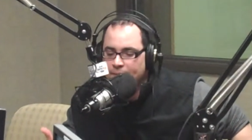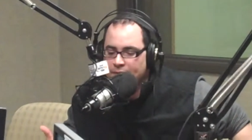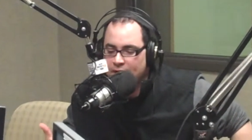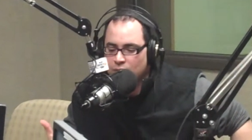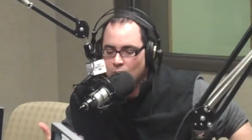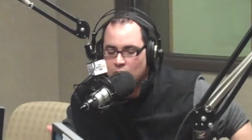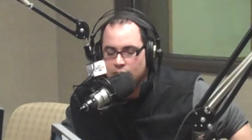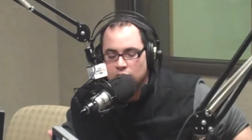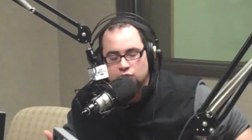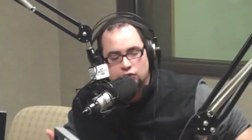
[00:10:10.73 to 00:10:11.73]
That's one of
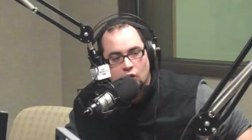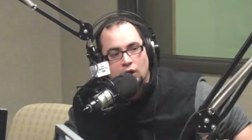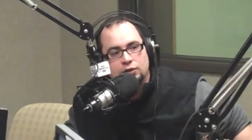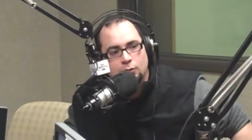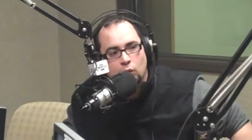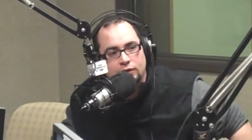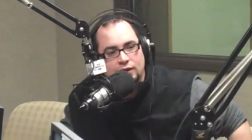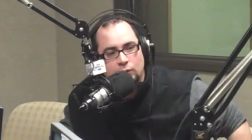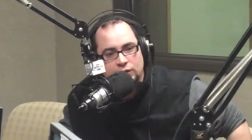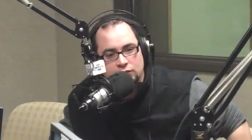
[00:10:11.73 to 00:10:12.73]
our strongest points
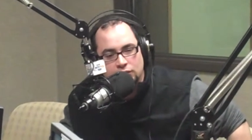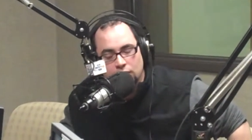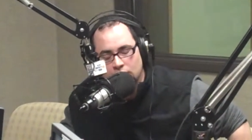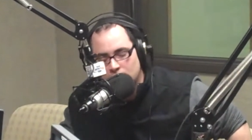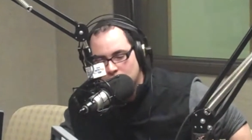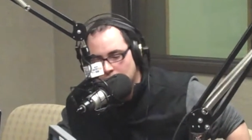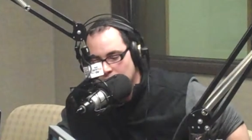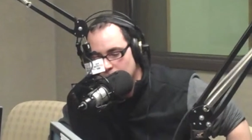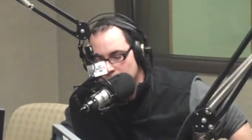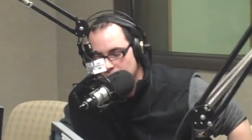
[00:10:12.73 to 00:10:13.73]
that we do.
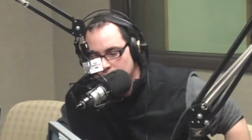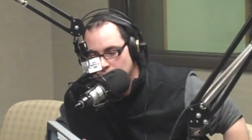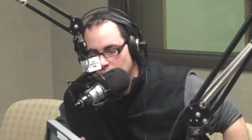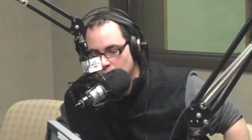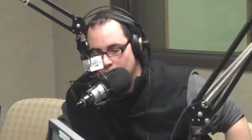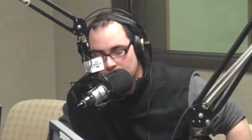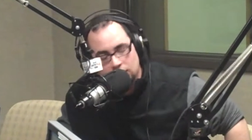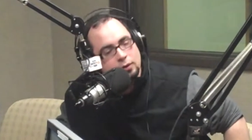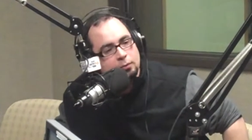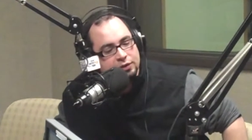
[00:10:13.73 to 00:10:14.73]
We do write
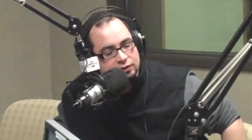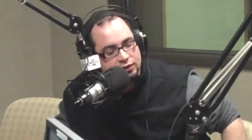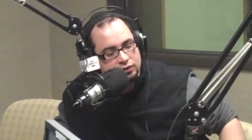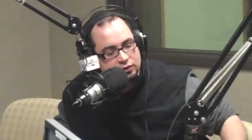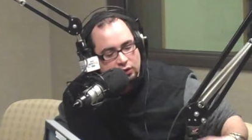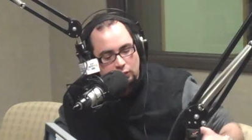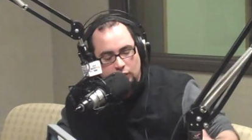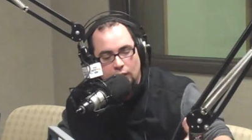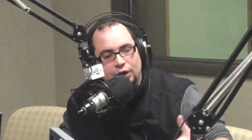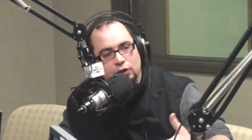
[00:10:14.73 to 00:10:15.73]
out business. We
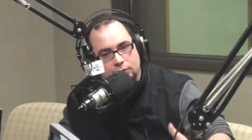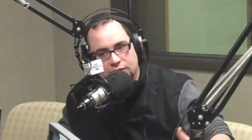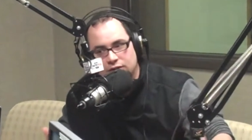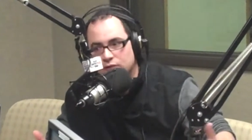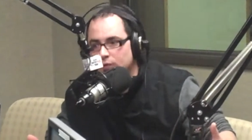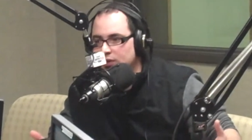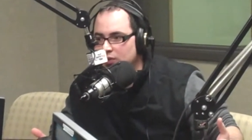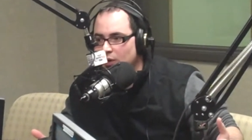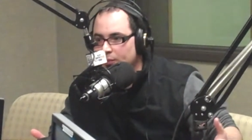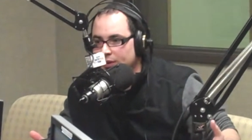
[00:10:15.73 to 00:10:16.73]
write good business with these
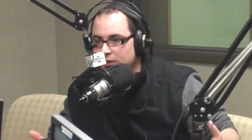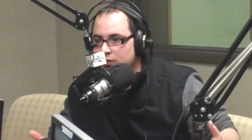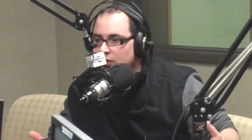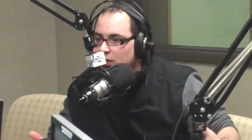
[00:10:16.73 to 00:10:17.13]
companies,